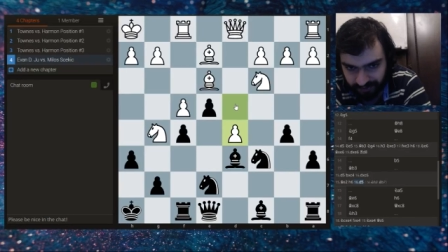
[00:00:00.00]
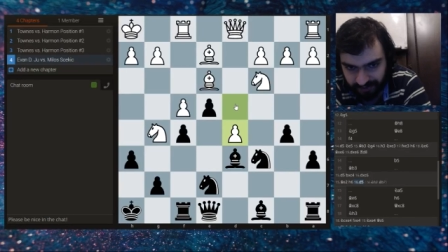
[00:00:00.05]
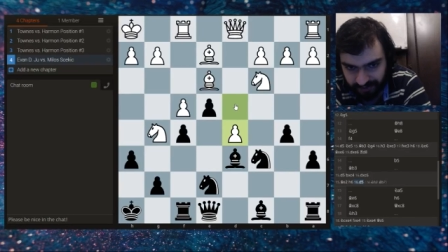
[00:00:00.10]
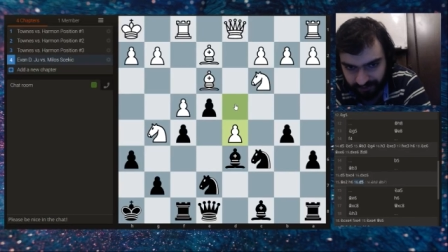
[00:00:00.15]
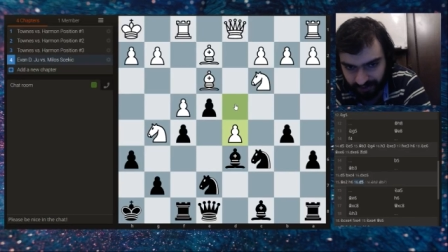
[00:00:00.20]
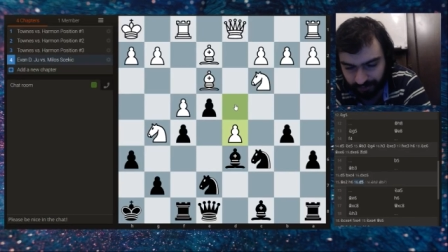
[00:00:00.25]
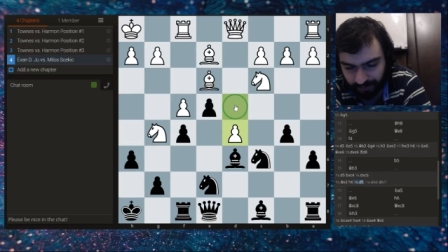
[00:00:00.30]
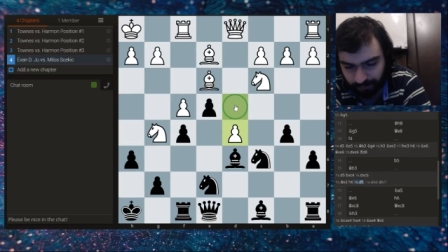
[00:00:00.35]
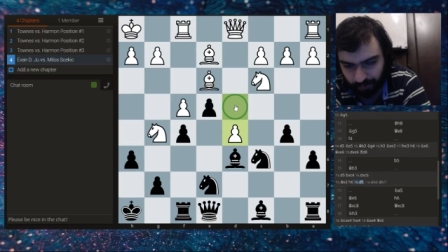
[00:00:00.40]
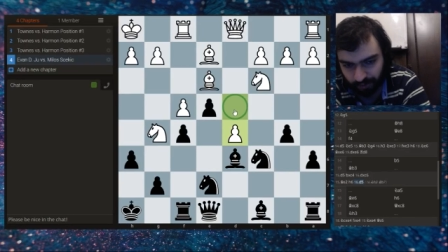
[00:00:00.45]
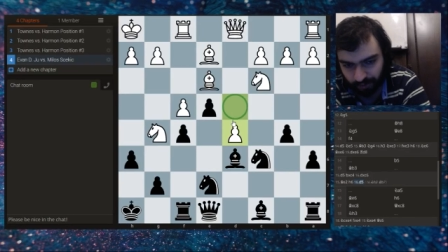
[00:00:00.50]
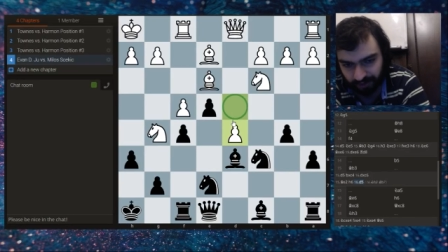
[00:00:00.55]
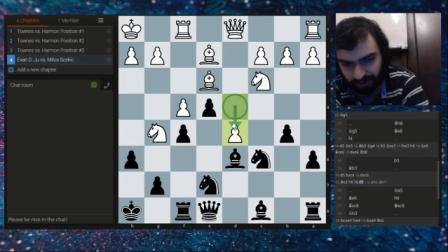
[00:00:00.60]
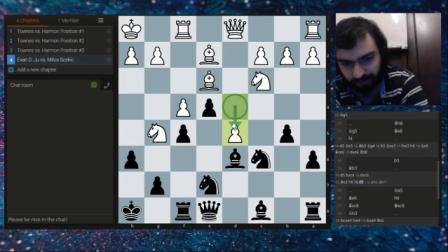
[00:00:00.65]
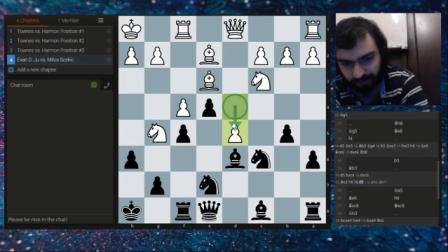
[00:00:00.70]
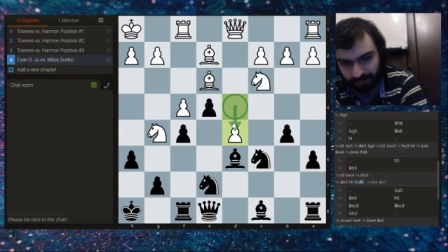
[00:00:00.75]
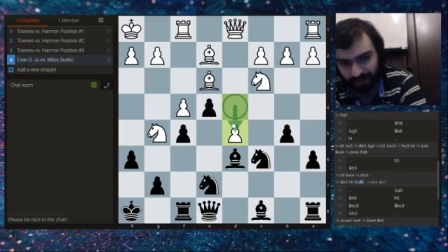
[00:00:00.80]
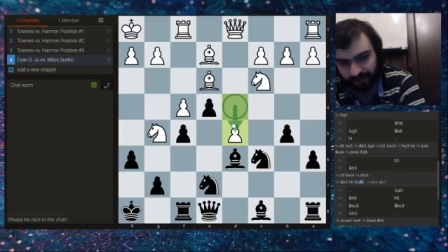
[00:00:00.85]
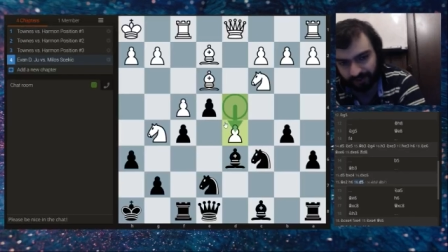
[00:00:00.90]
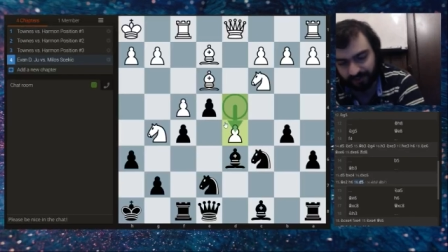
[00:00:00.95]
It's very important
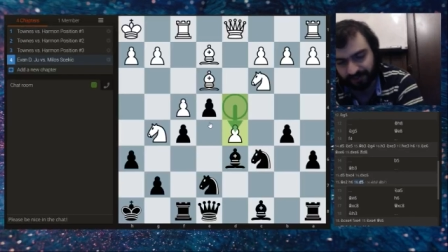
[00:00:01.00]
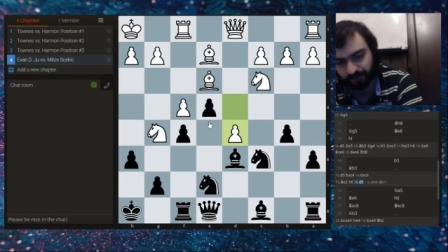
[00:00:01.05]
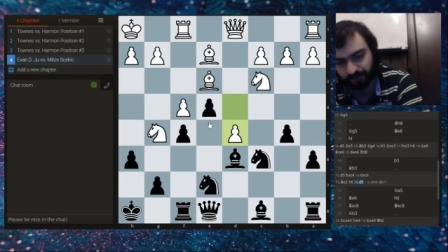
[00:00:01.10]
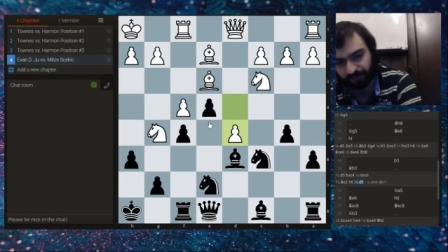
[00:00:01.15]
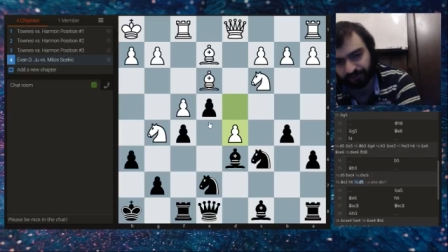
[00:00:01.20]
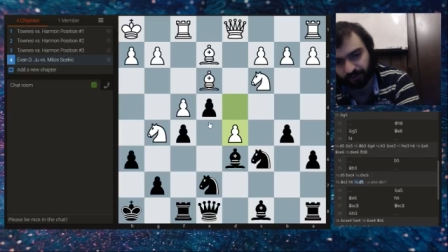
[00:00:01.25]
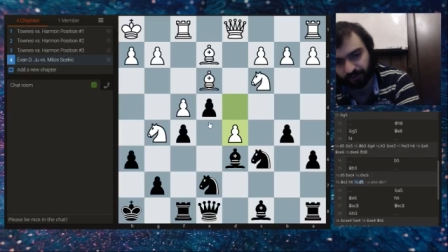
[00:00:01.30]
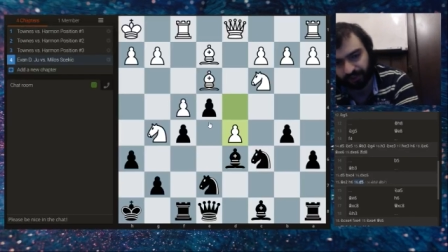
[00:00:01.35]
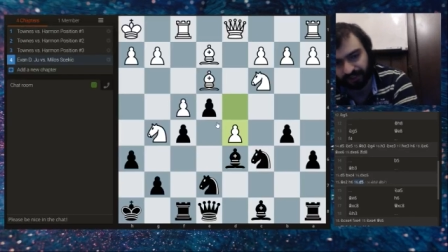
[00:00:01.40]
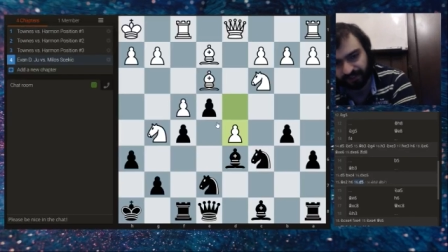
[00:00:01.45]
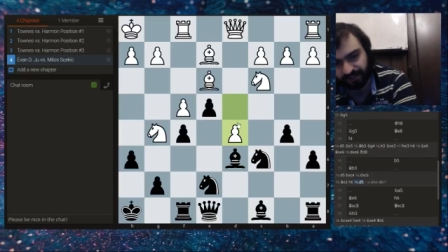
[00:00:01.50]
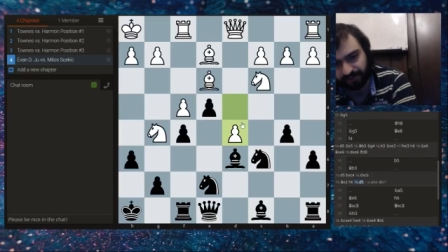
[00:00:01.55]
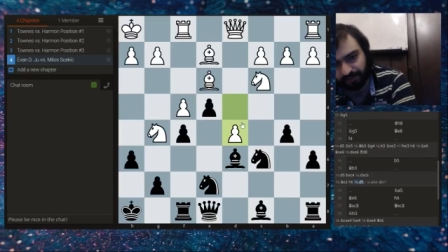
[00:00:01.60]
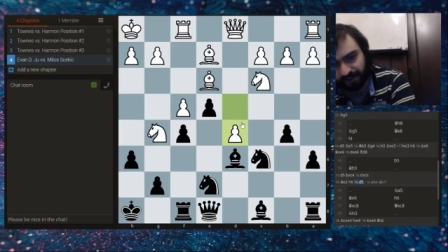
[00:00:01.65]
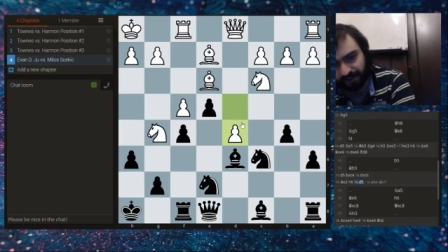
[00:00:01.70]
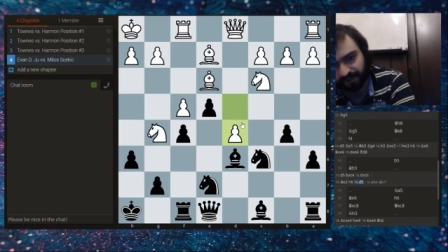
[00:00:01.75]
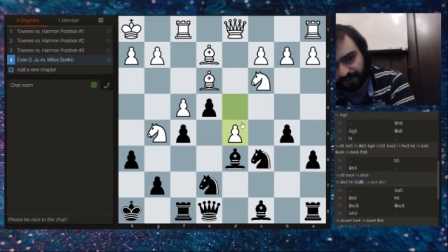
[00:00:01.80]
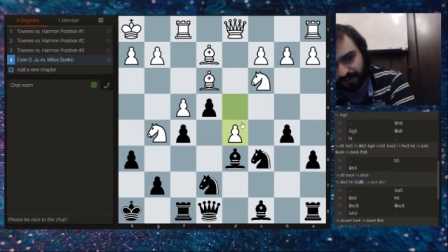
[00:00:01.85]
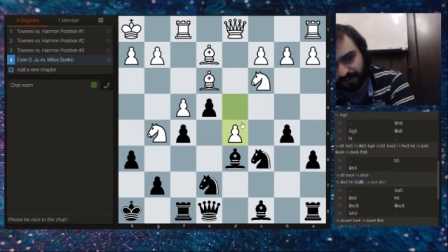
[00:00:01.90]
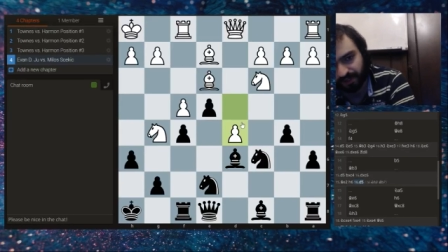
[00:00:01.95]
to play this move to gain
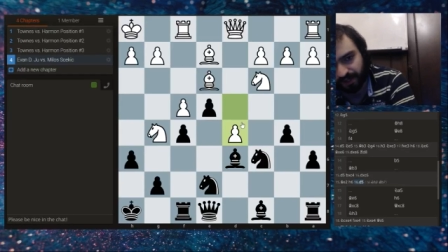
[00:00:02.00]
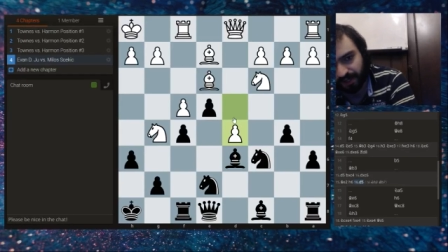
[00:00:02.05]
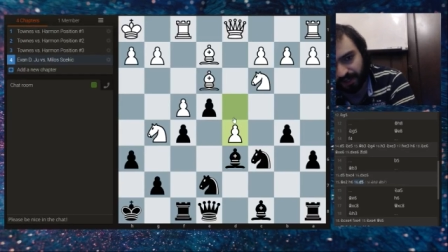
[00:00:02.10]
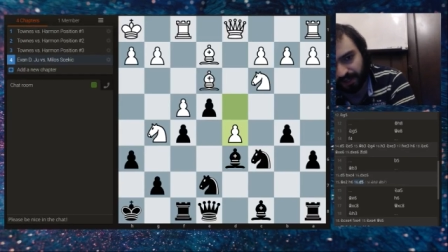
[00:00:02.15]
space